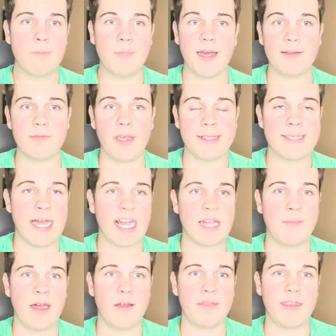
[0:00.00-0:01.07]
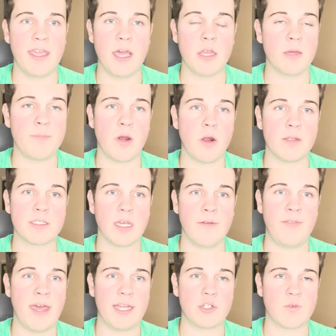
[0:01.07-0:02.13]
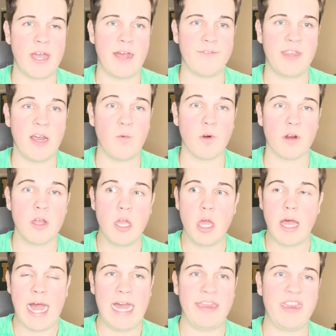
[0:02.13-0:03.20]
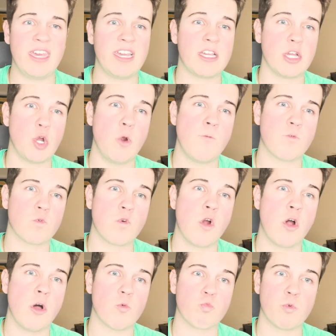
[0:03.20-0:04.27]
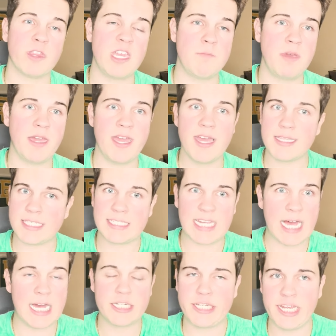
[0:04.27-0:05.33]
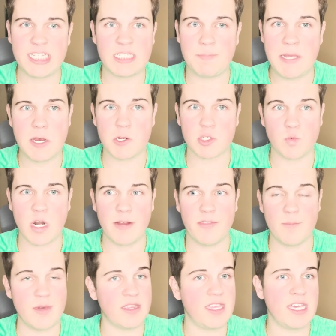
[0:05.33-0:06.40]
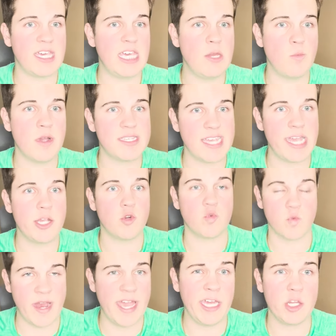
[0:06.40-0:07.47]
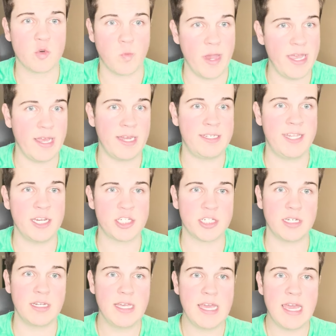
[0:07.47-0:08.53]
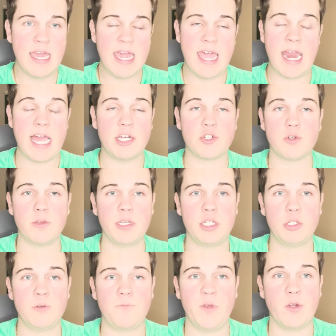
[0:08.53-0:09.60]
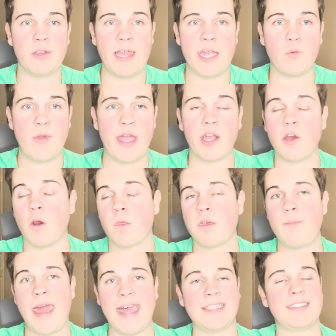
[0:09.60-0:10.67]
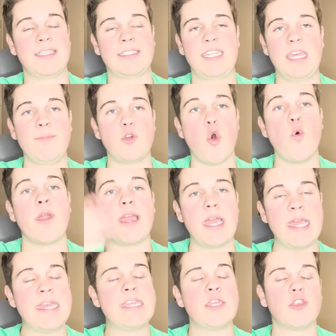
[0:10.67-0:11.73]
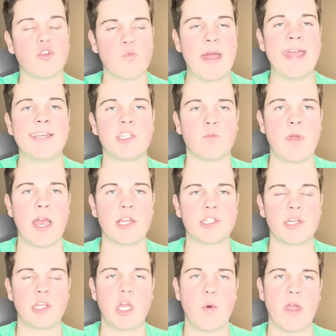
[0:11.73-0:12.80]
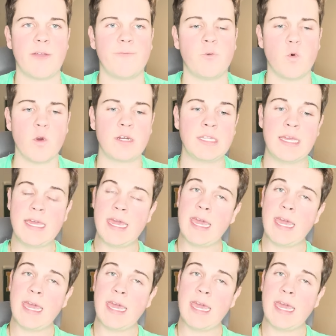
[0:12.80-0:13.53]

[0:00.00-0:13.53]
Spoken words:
But you talk about the other parts of that draft that were, I think, overall, really big hits. Tajay Spears, one of them. I think he was a great, great addition. And I truly do feel like Rand Carthan has this team going in the right direction going forward.